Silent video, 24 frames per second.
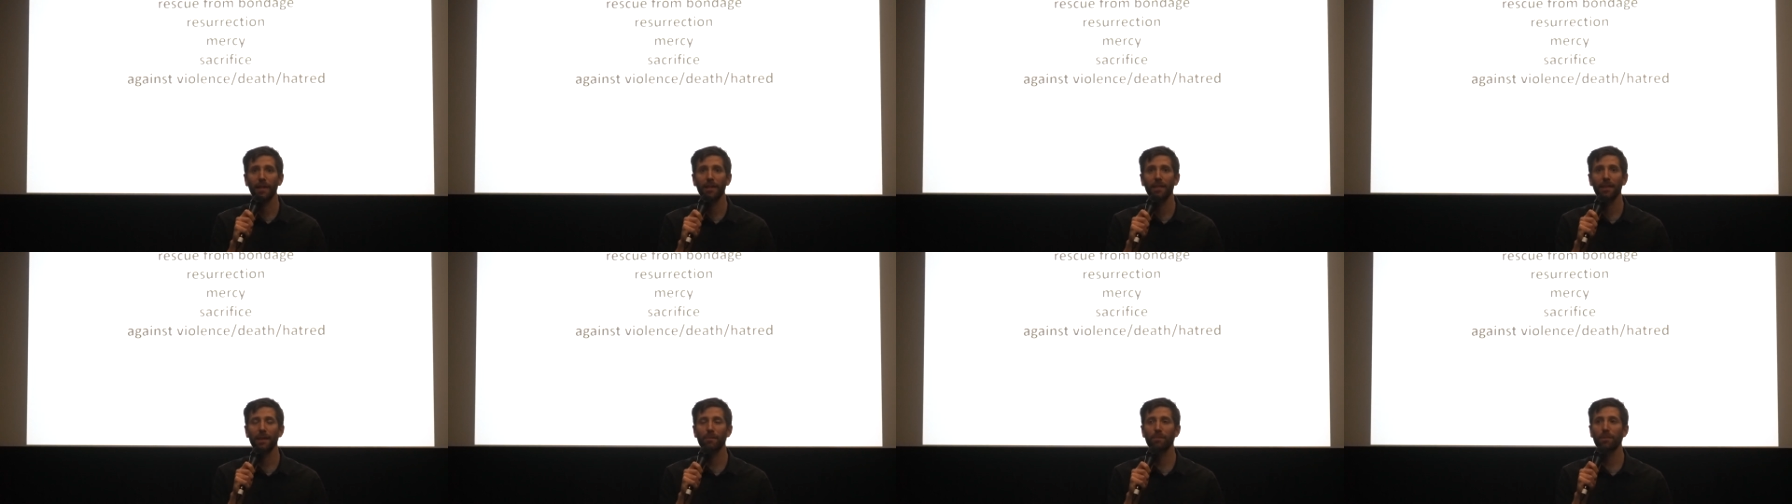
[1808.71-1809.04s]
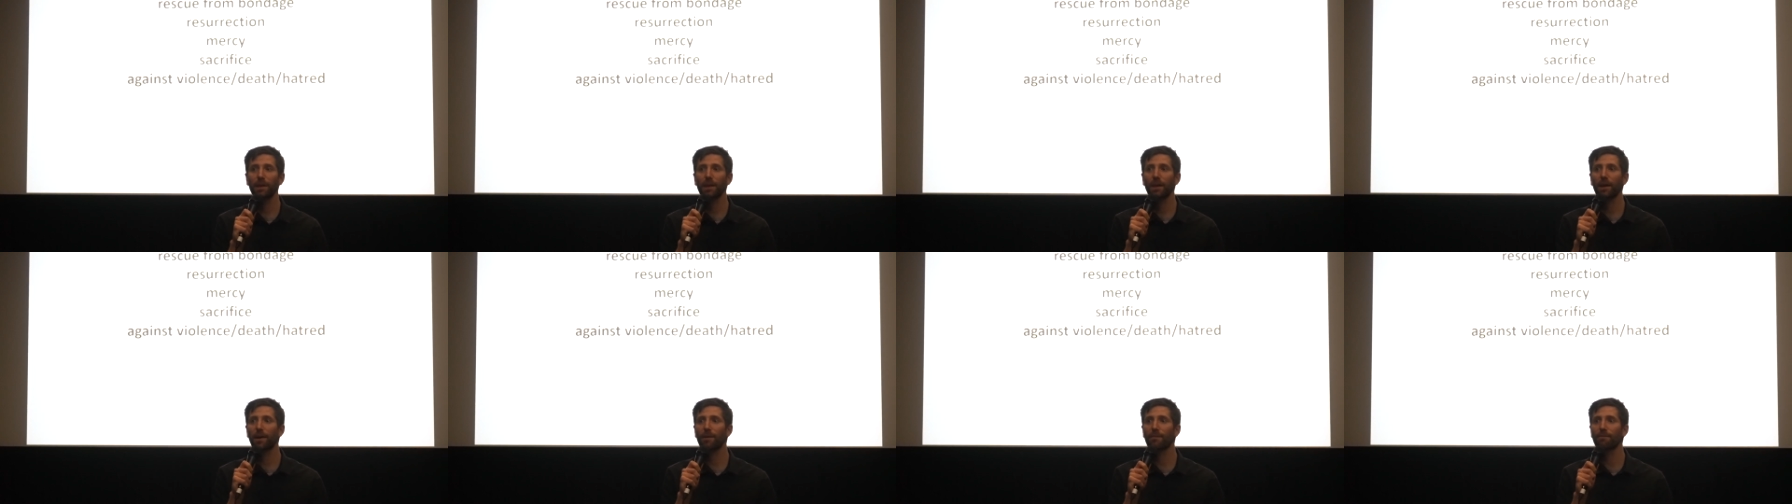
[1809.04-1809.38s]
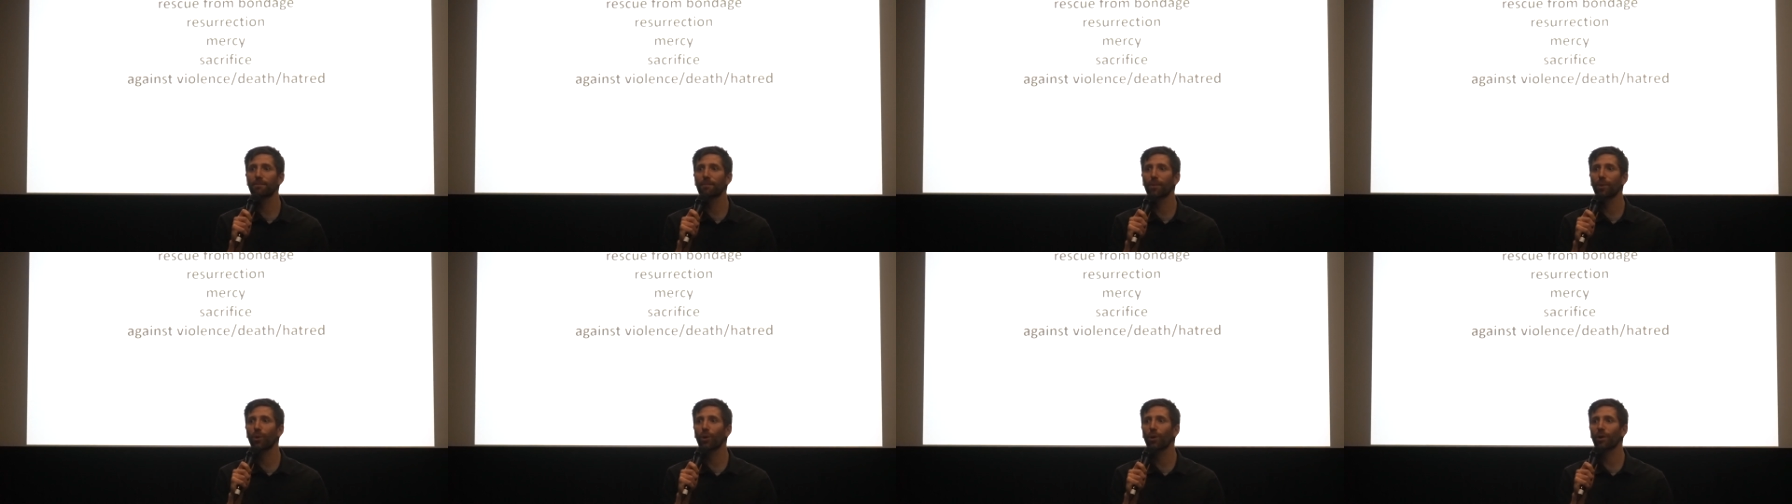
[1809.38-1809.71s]
they become
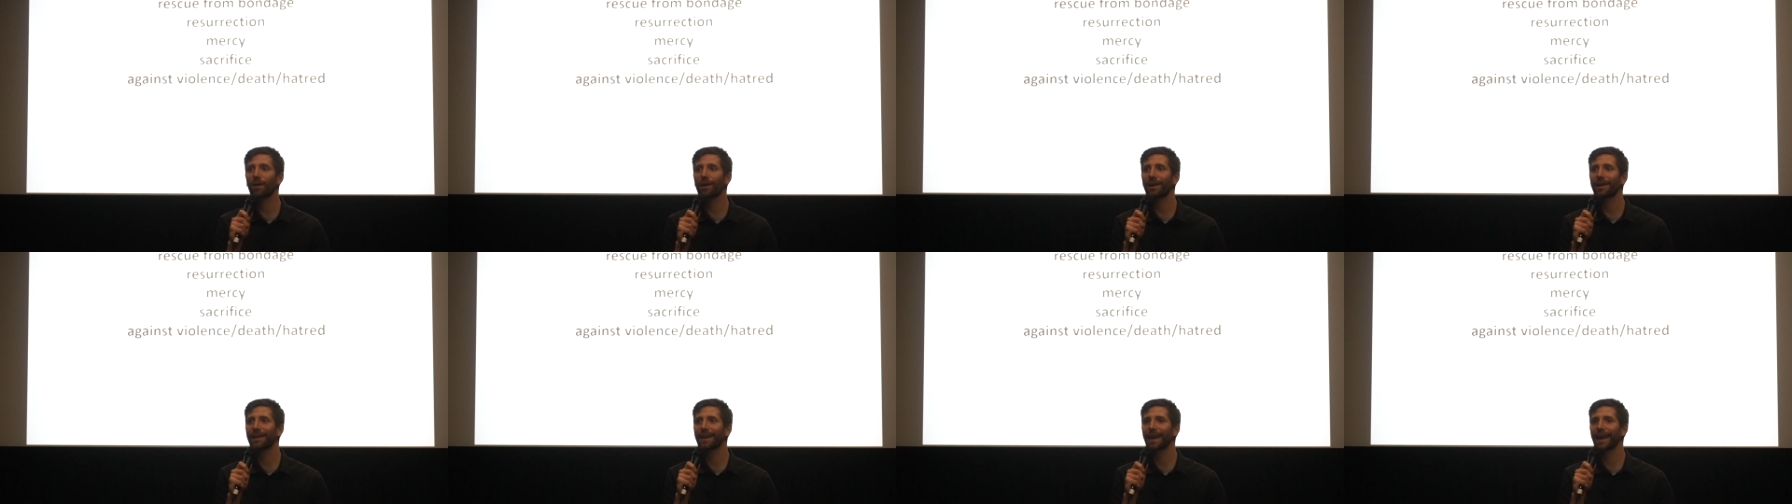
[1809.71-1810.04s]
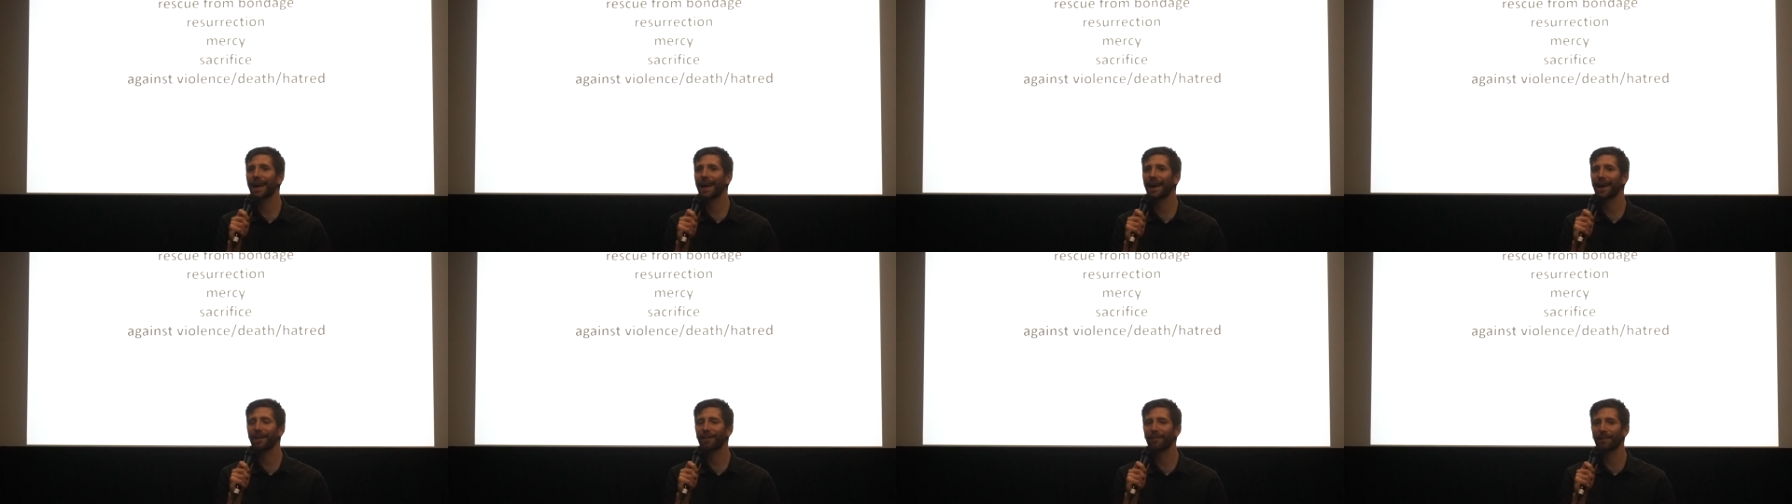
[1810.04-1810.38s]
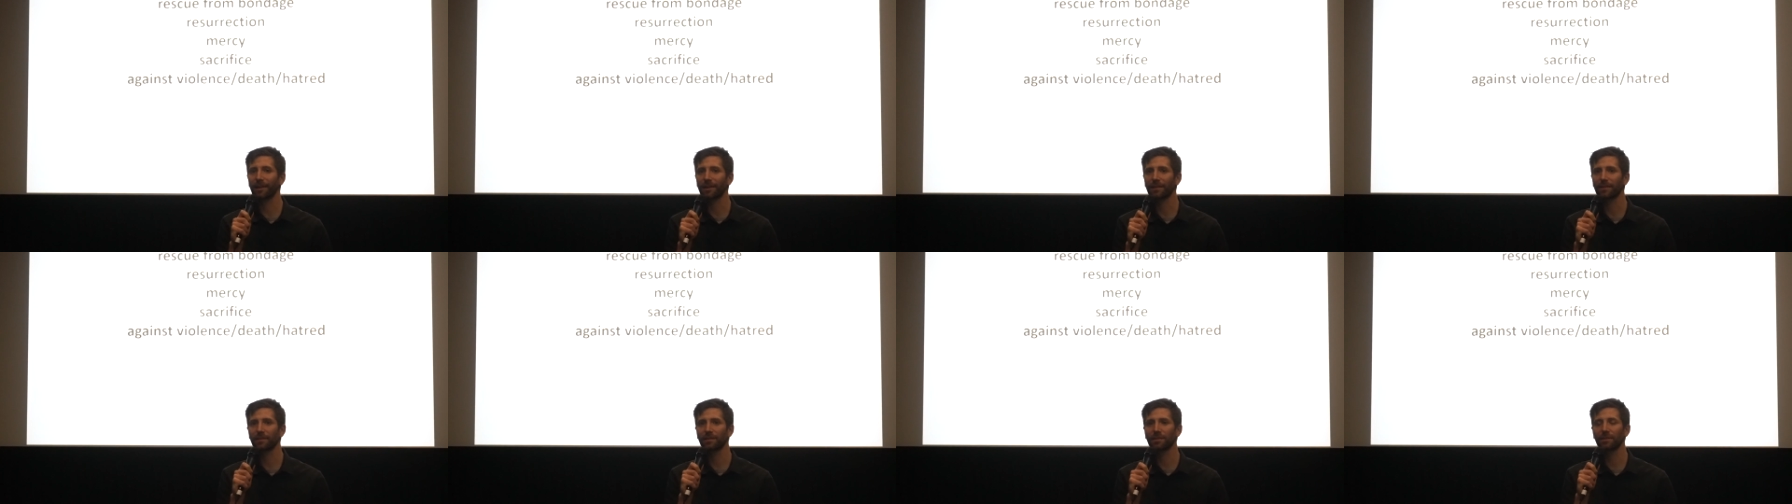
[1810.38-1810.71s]
more
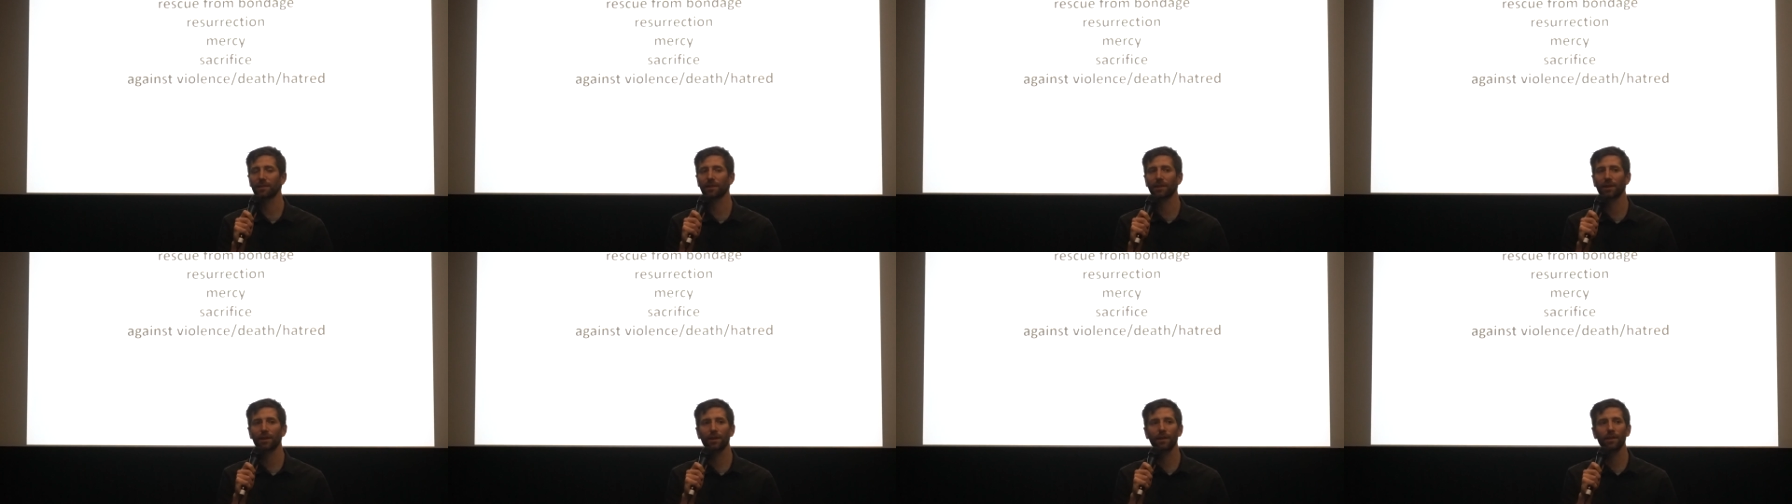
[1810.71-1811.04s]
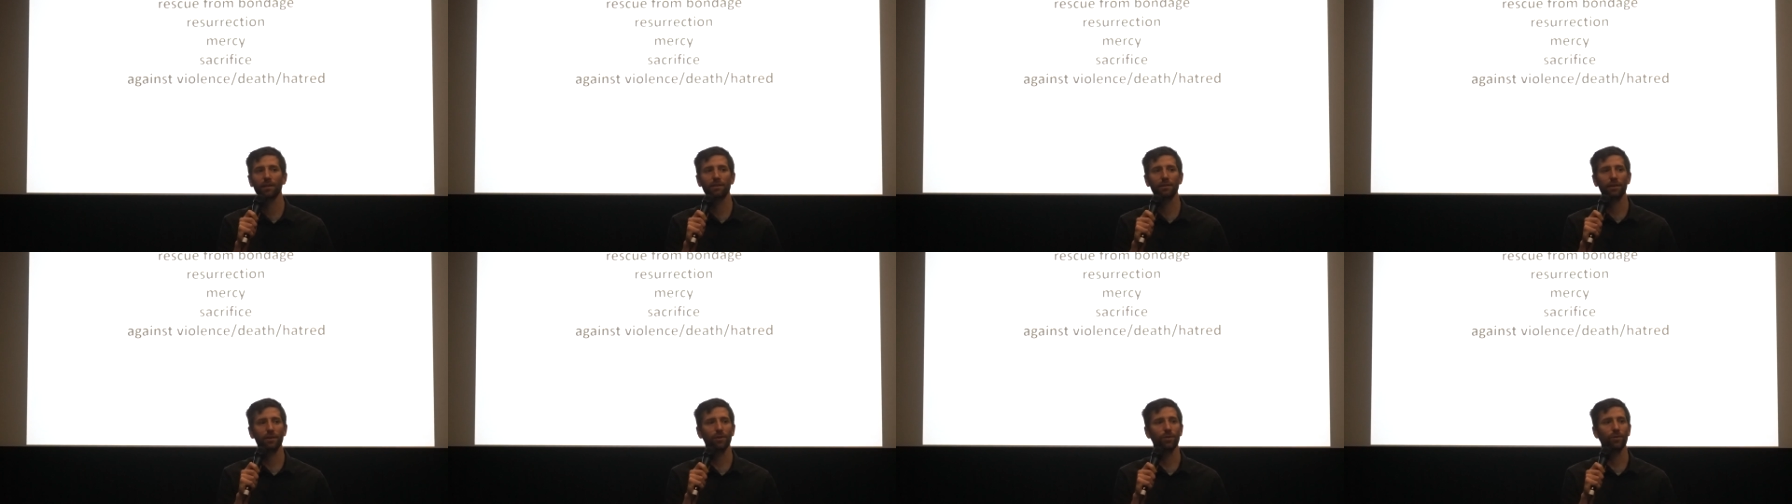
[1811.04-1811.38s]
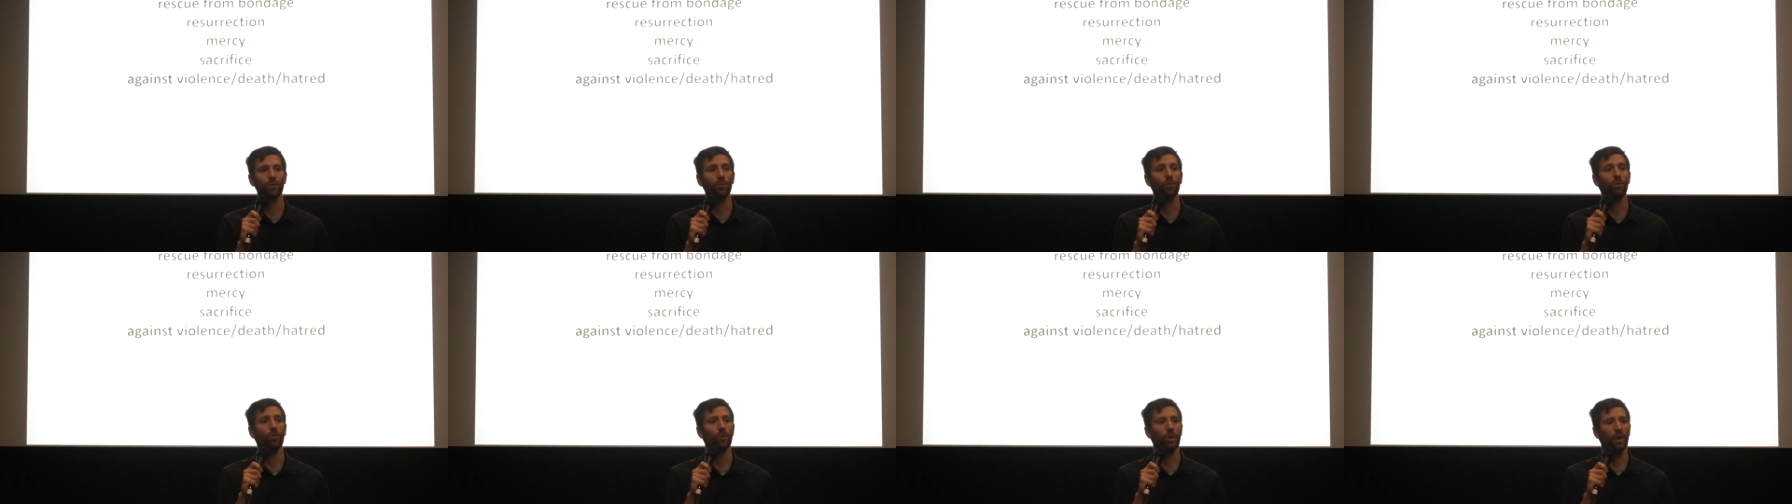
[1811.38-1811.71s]
inherent to
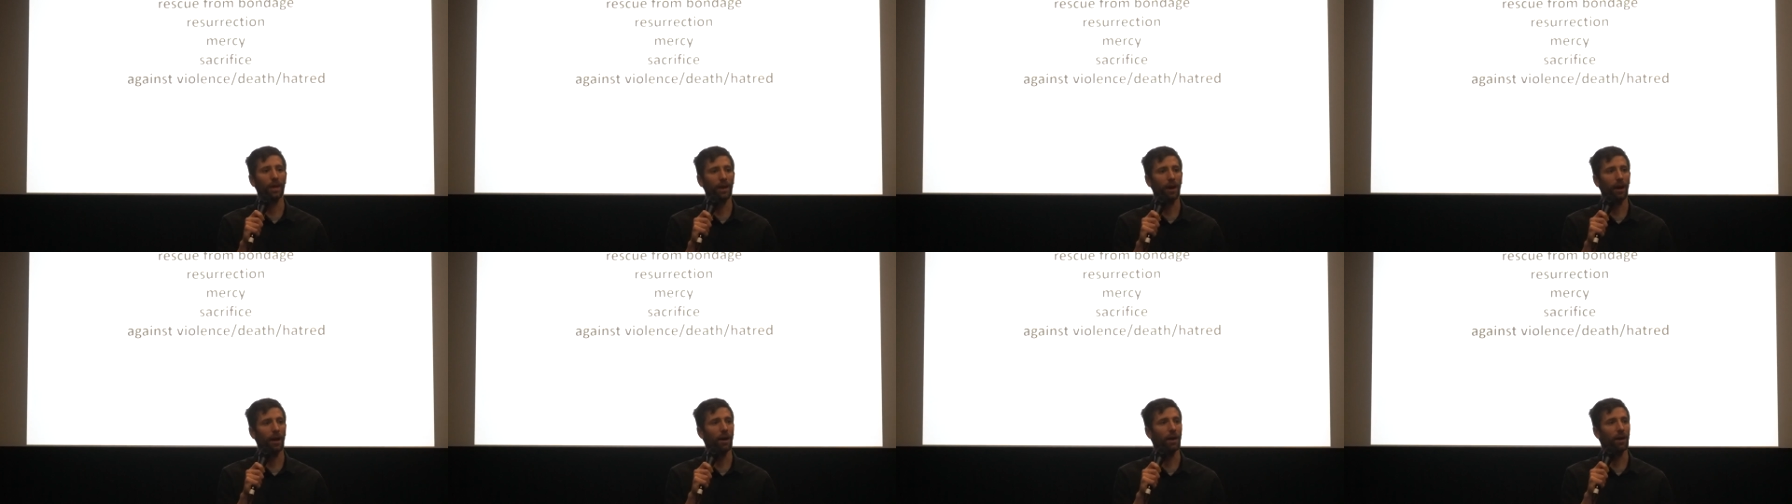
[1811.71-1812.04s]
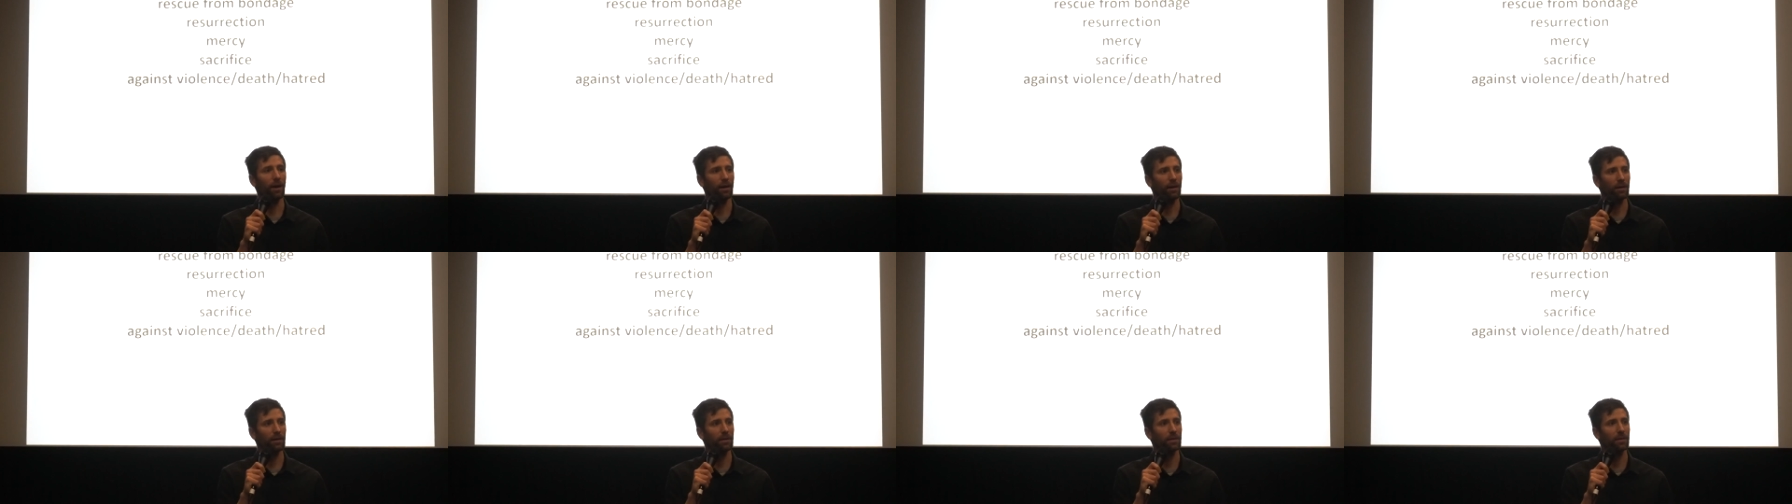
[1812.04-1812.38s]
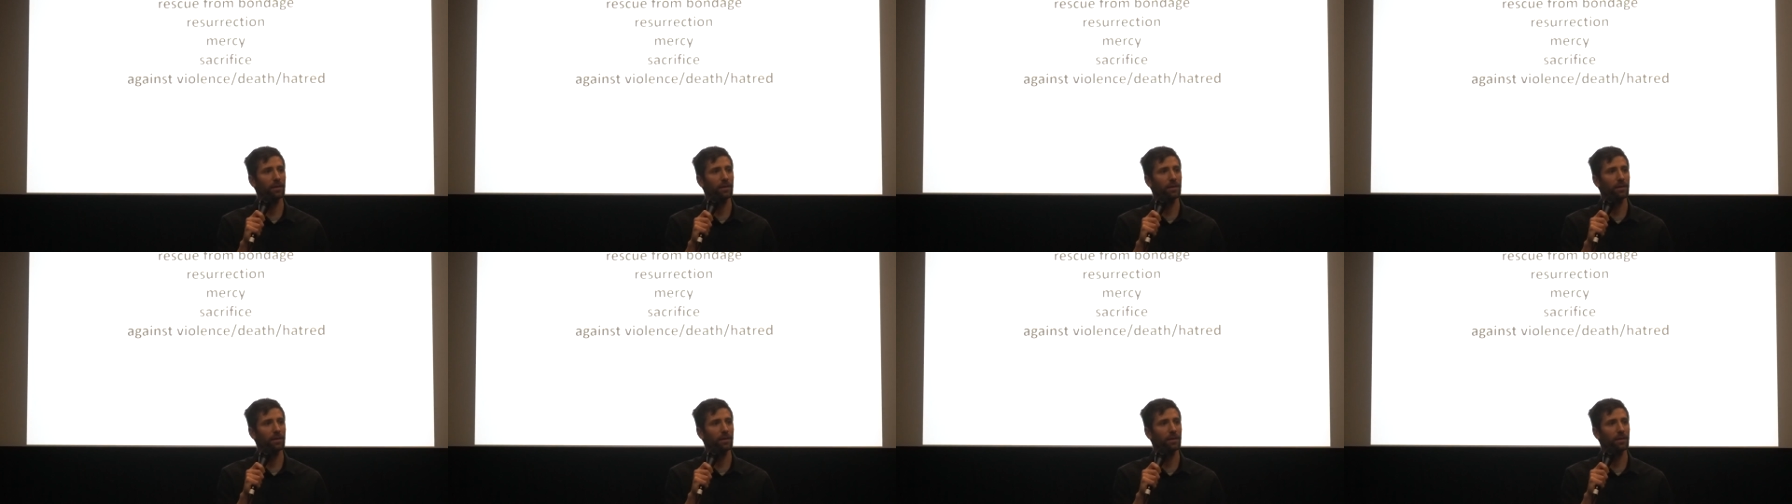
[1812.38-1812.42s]
who we are.